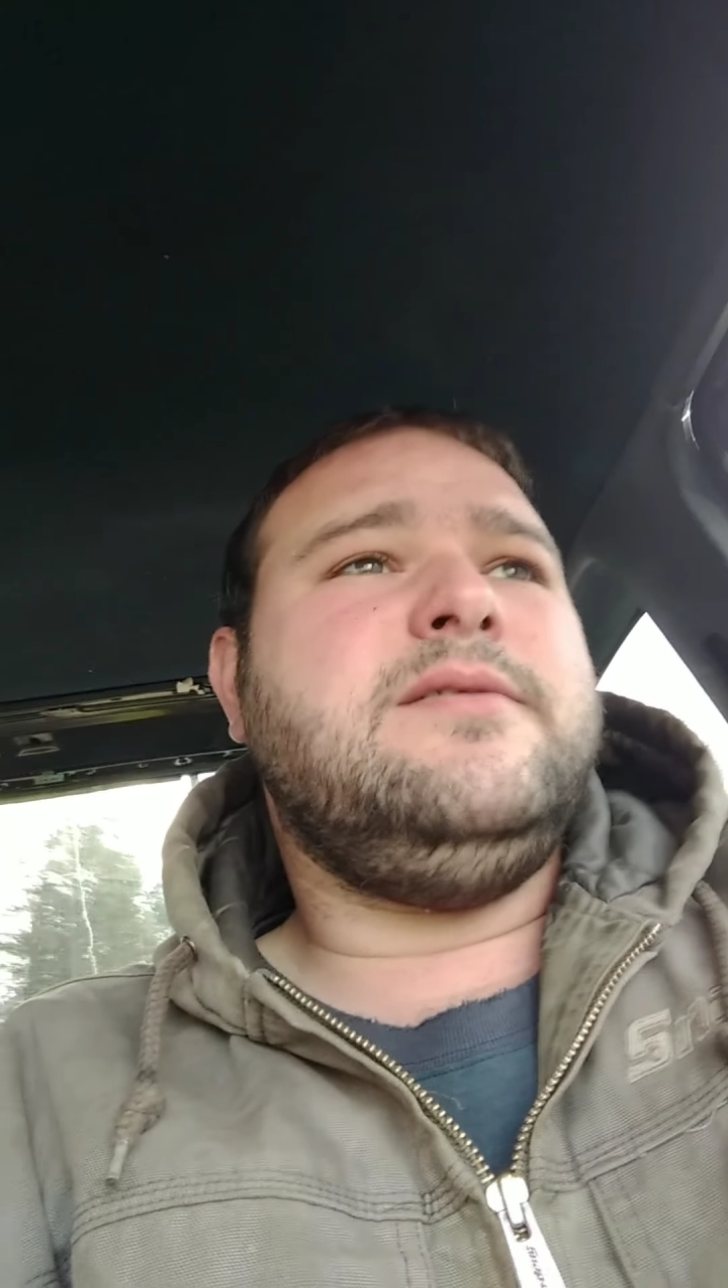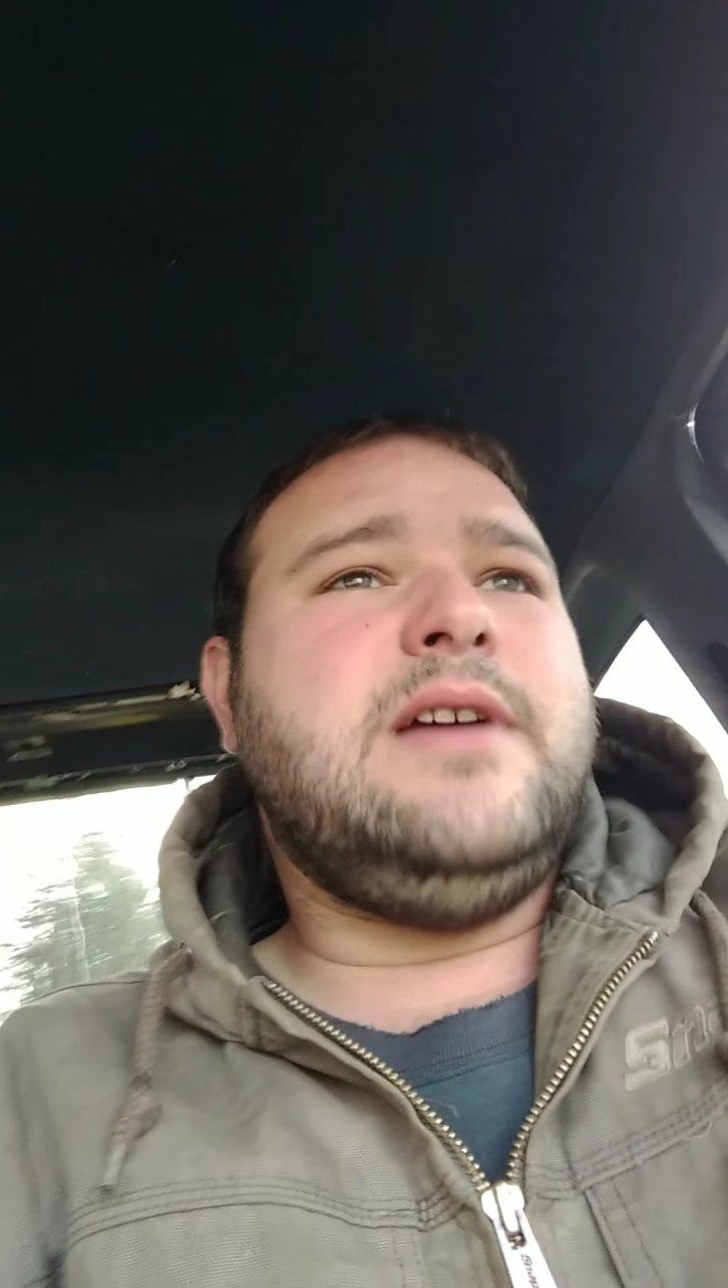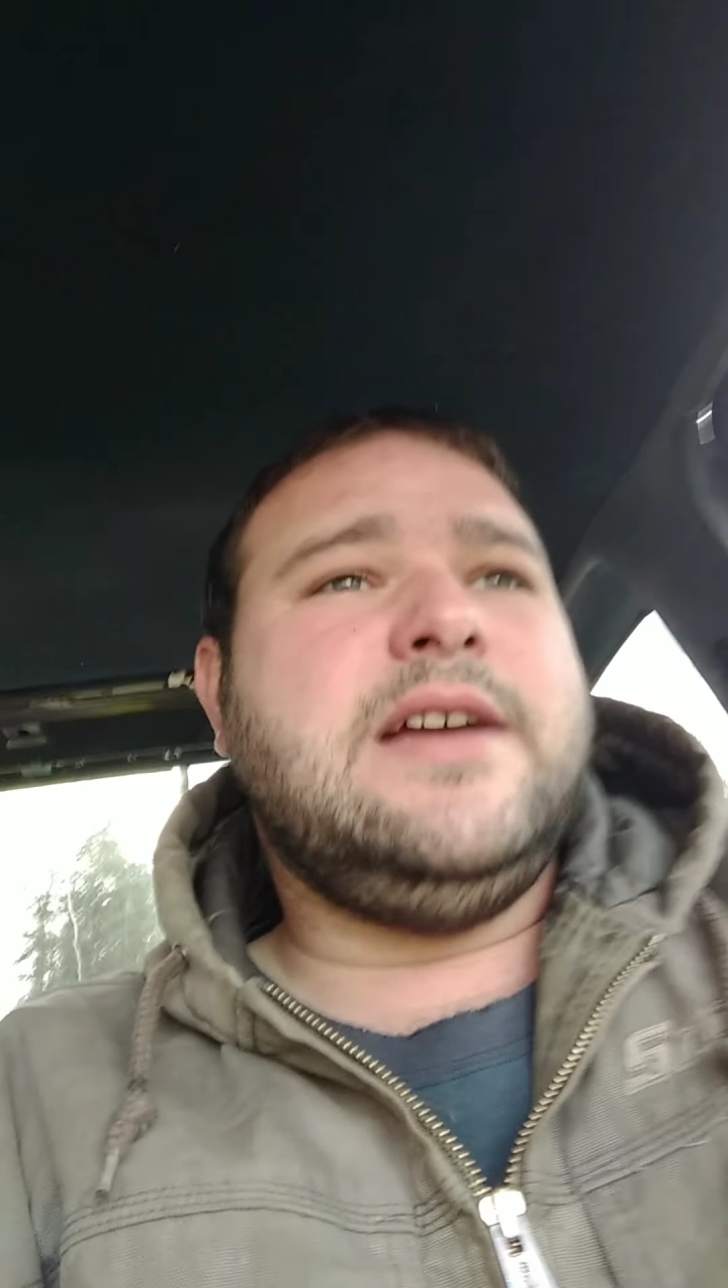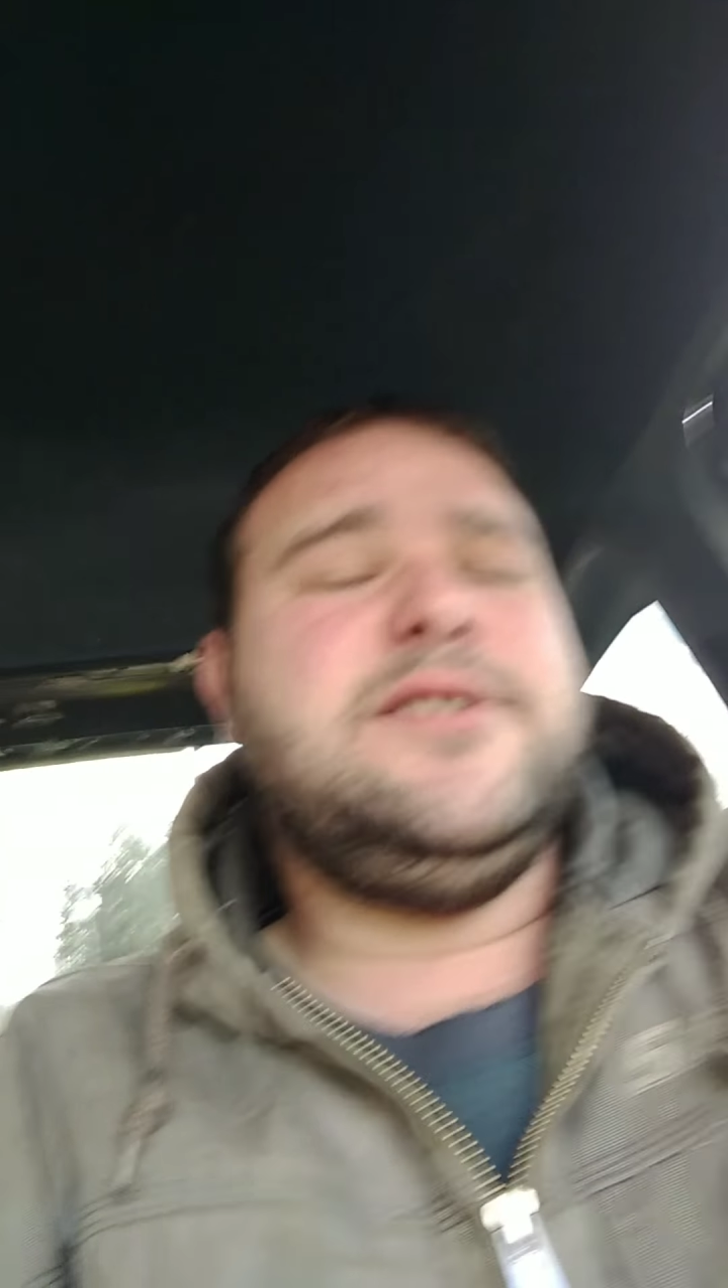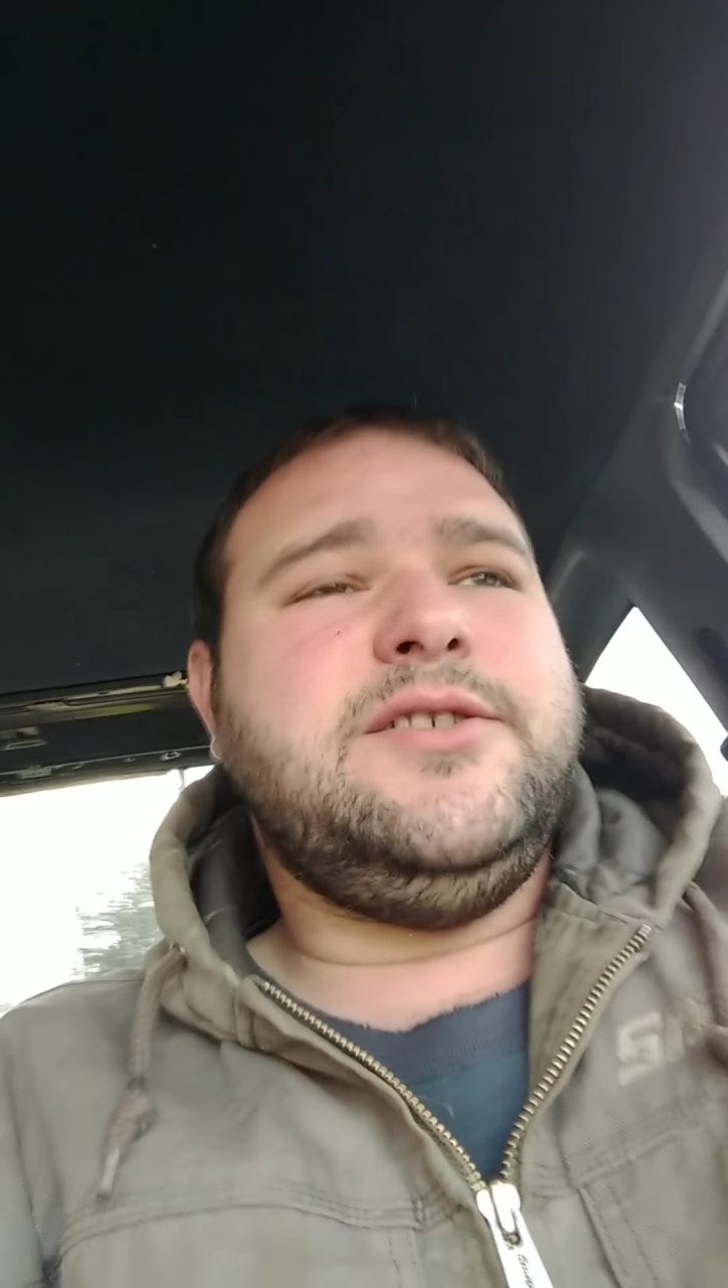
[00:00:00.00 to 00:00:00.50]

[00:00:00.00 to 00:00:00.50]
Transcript: As